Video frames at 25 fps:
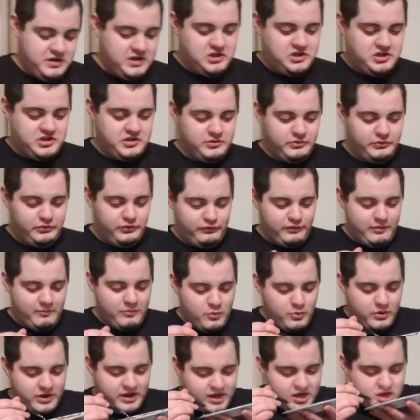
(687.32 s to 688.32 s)
It shields you from
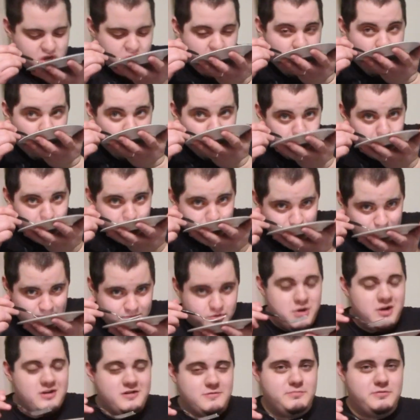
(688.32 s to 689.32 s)
the wind.
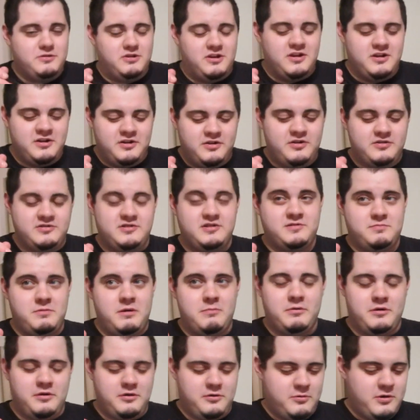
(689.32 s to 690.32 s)
You have to put that in there since
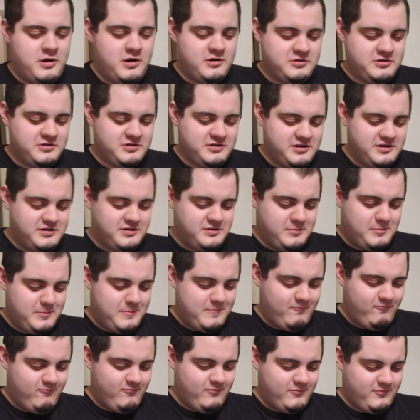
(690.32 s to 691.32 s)
my brother watches these.
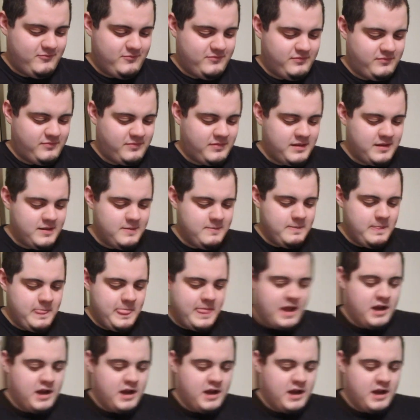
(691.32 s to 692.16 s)
Oh, definitely.